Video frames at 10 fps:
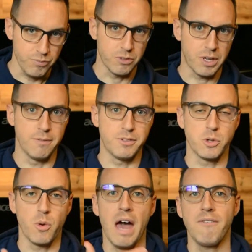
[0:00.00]
Okay, so
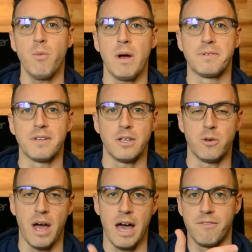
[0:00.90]
you have a website, you
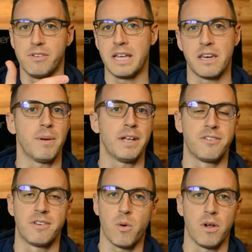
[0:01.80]
have landing
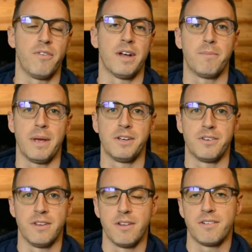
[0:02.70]
pages and qualifying pages,
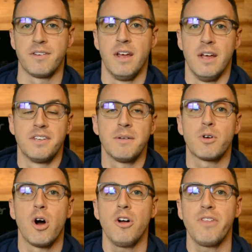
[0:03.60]
and there's some
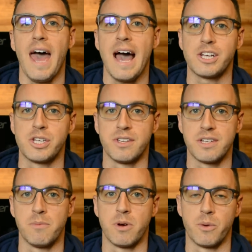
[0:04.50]
call to action
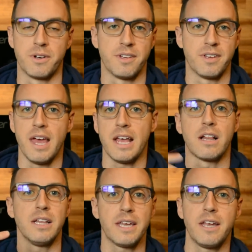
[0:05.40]
somewhere where it says, hey,
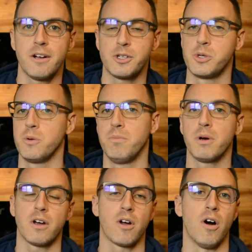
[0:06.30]
click here to
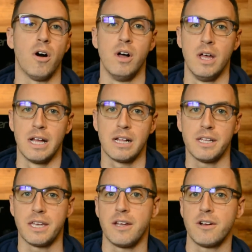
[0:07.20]
book a call,
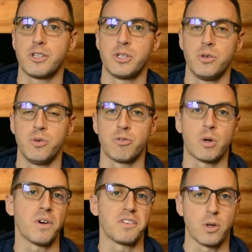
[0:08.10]
click here to
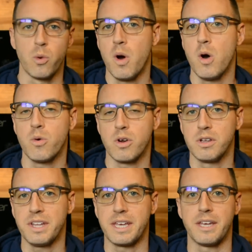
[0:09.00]
request a quote,
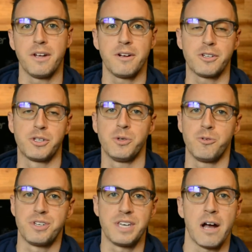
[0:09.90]
click here
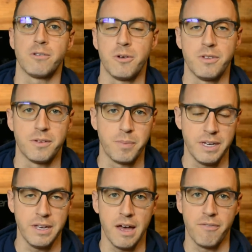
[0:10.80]
to download this
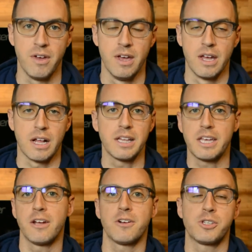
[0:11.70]
PDF, click
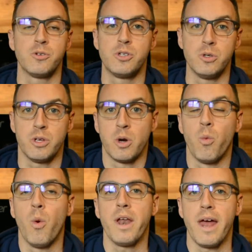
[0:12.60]
here to do,
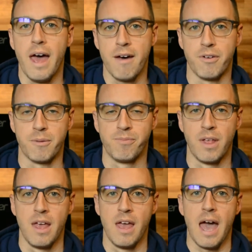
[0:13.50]
whatever.
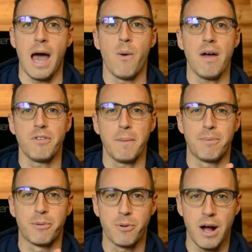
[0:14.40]
However, the
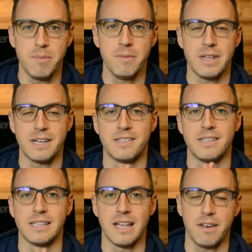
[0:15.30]
problem that I see
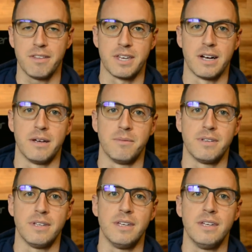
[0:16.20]
a lot of the times
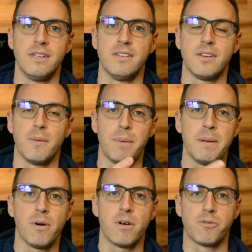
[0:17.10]
is
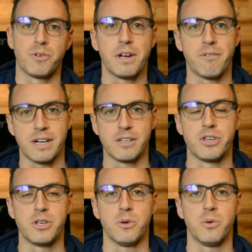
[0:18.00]
people aren't redirected
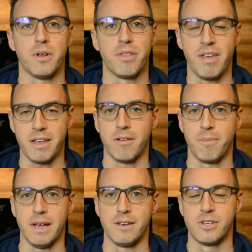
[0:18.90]
to a thank you
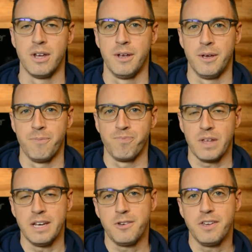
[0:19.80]
page.
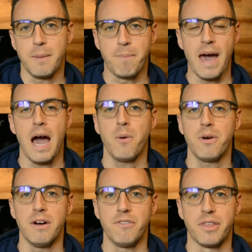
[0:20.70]
And you see, the power
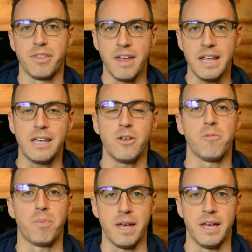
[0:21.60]
of a thank you
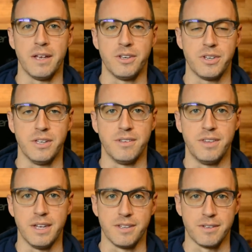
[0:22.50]
page is
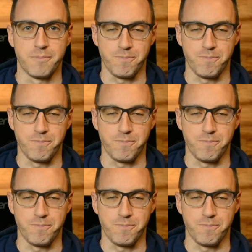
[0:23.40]
this.